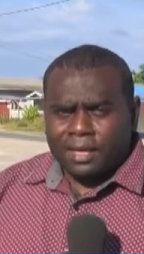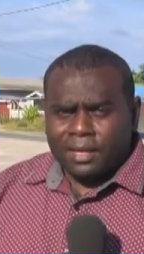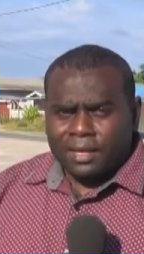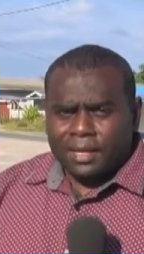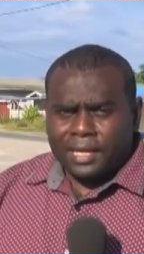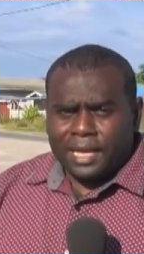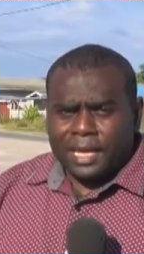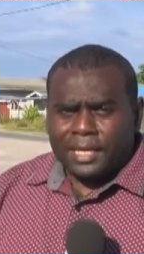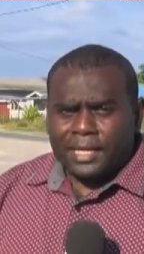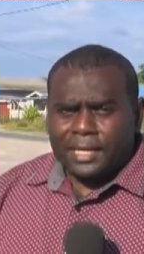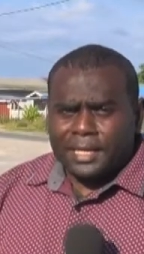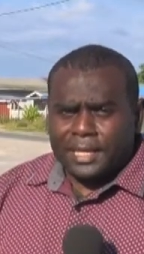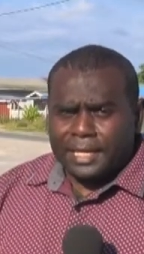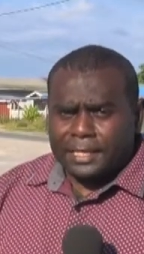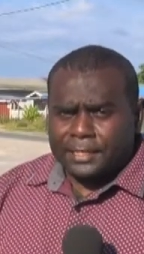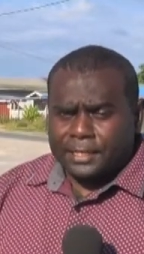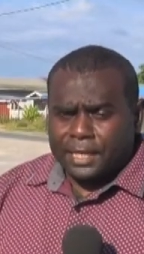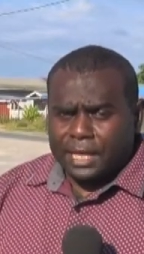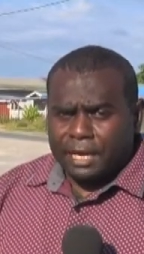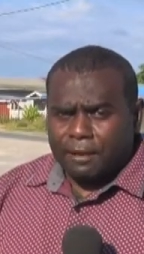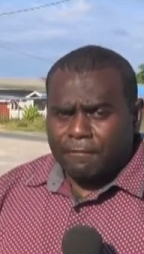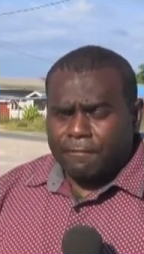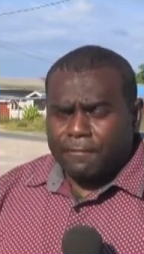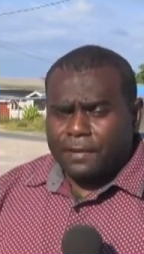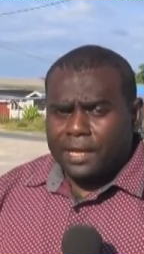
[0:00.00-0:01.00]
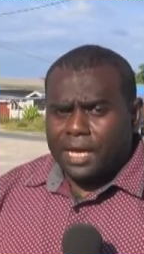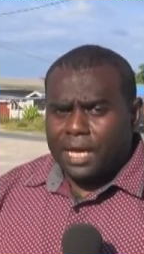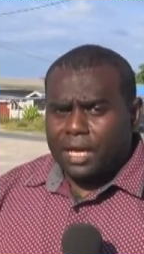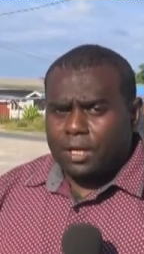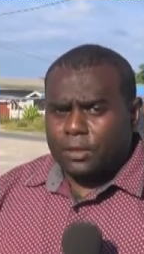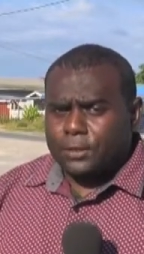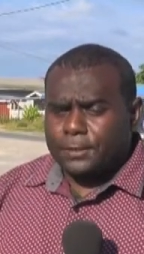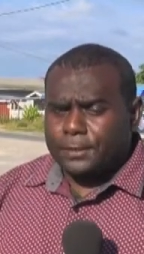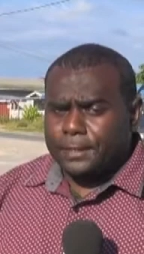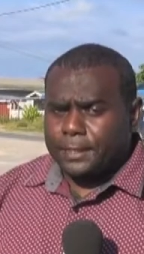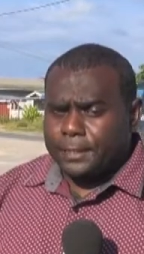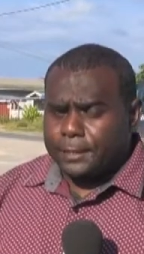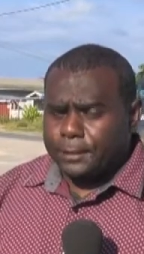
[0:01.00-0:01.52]
Candidates have now
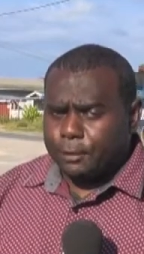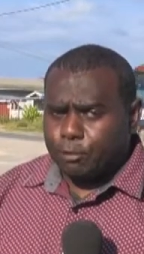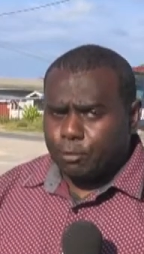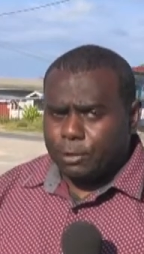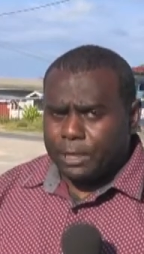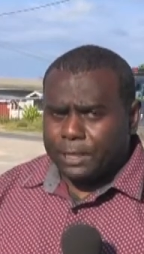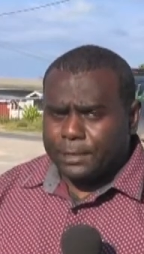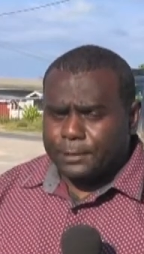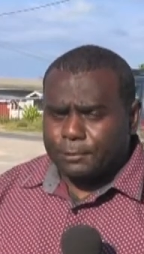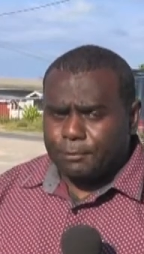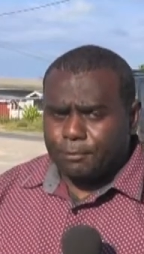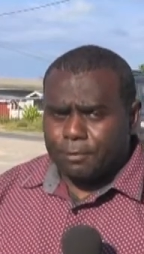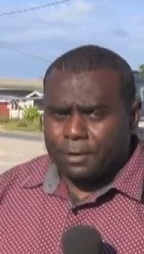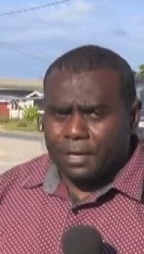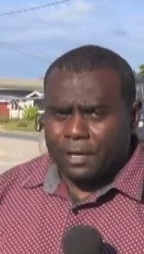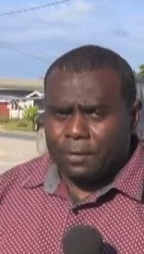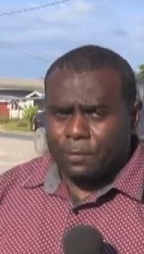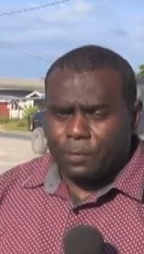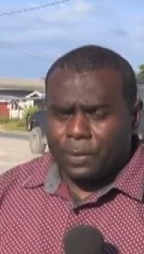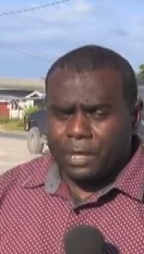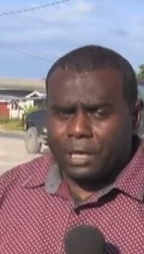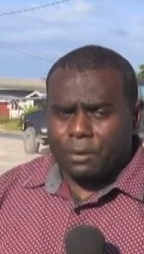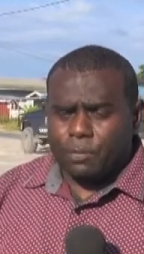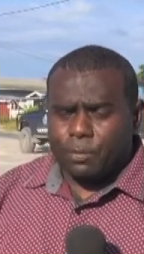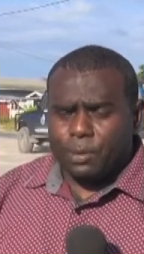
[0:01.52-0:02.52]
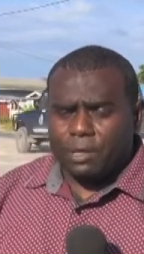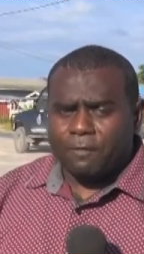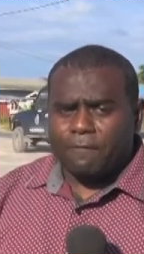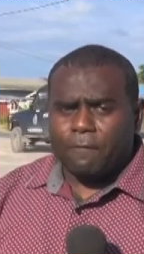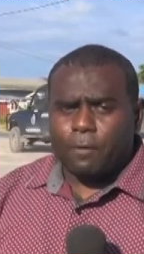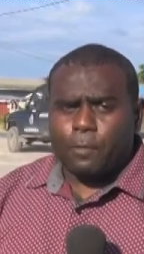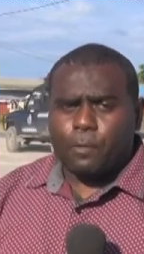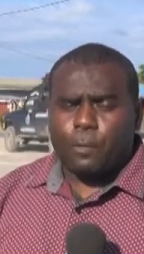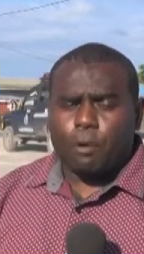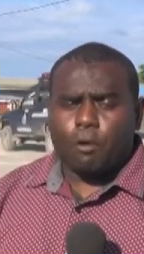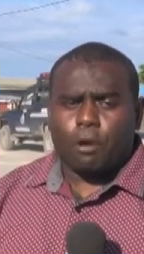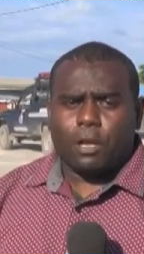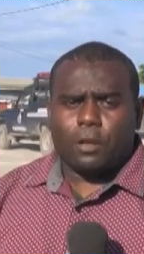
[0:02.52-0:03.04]
six weeks to campaign
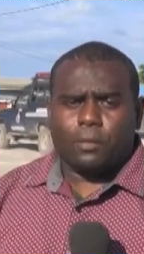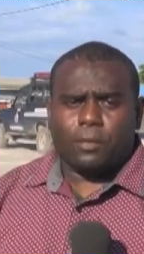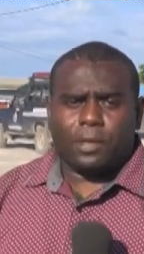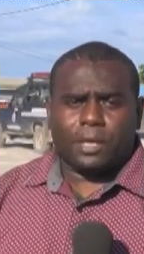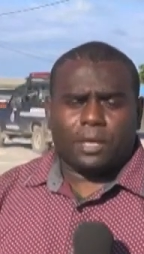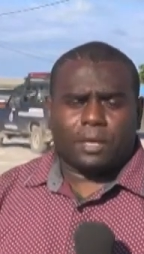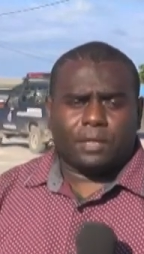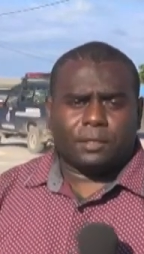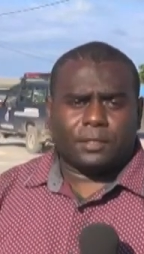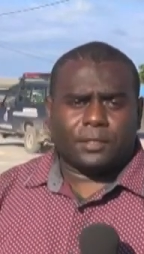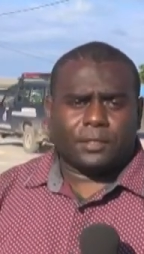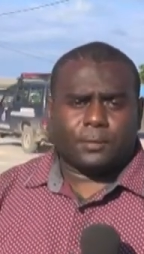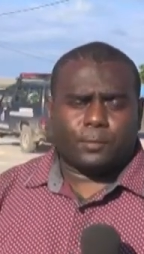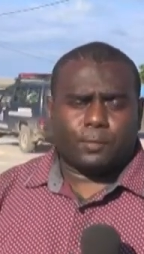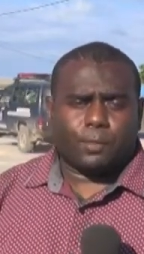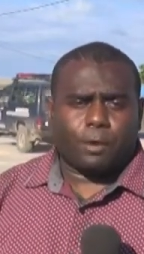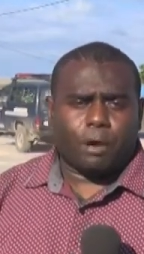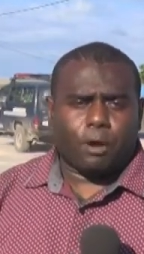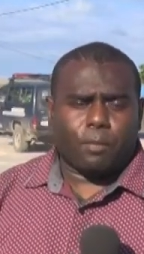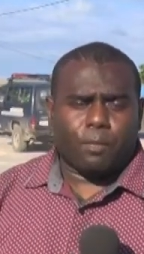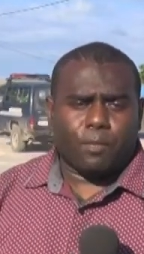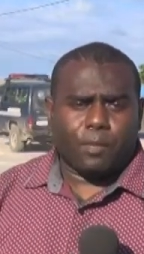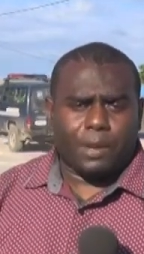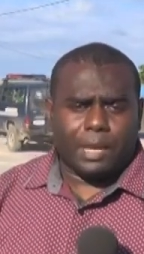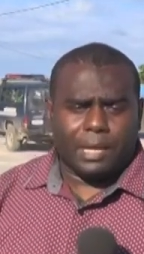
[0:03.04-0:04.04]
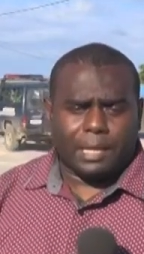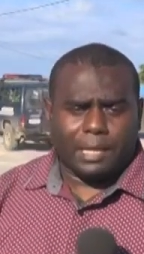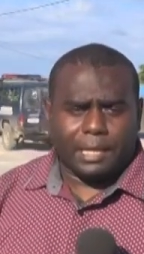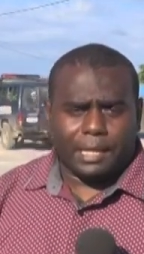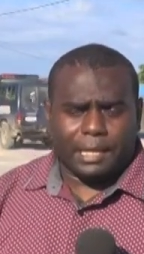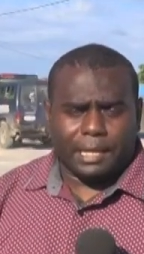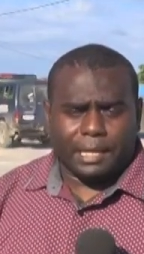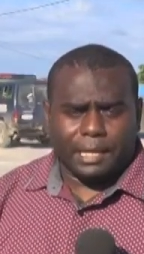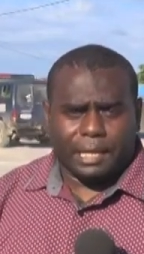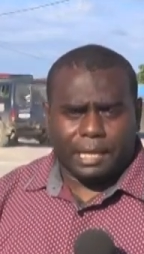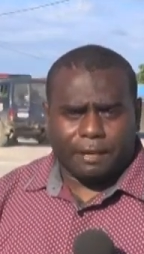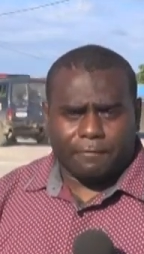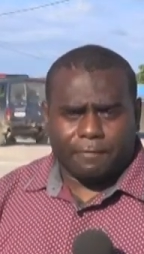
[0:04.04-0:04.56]
before polling begins from May
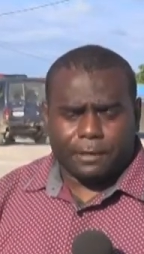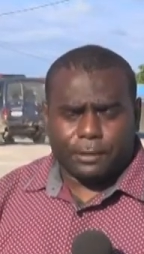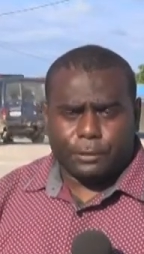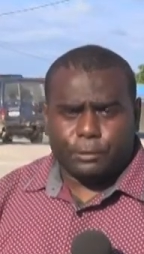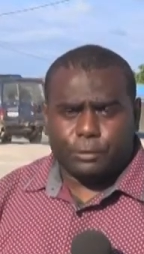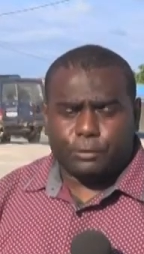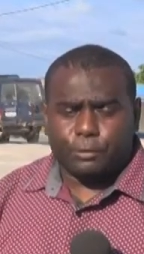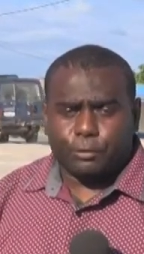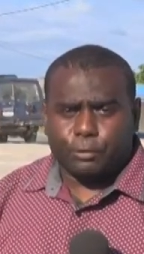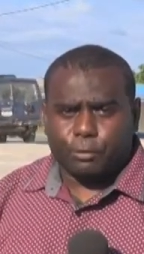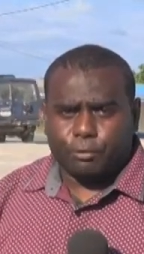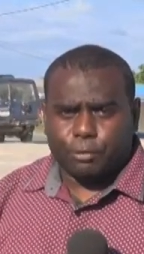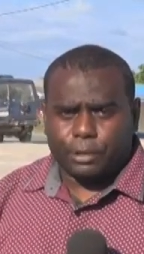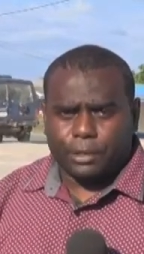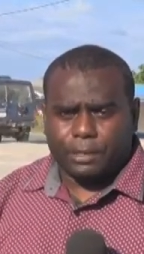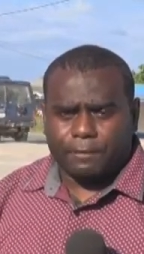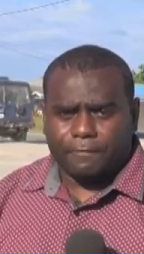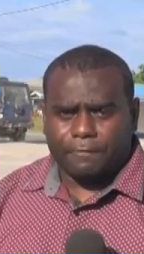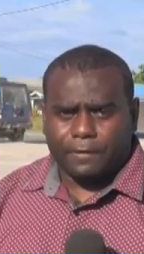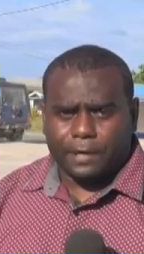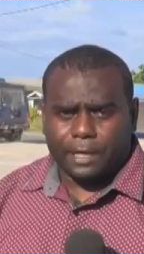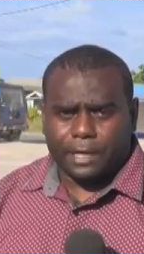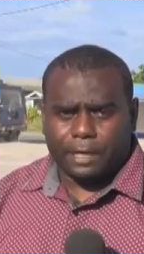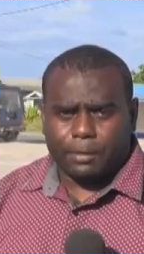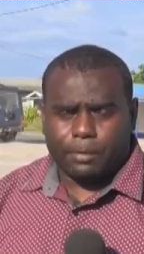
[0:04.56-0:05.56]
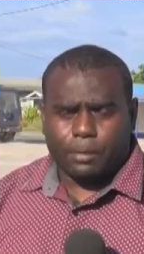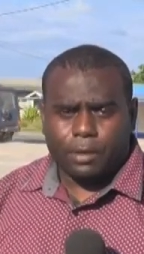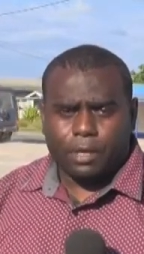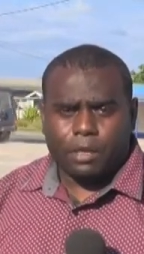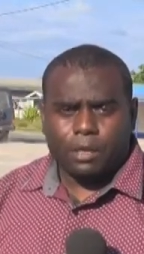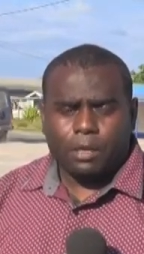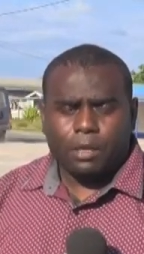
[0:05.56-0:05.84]
11 to 25.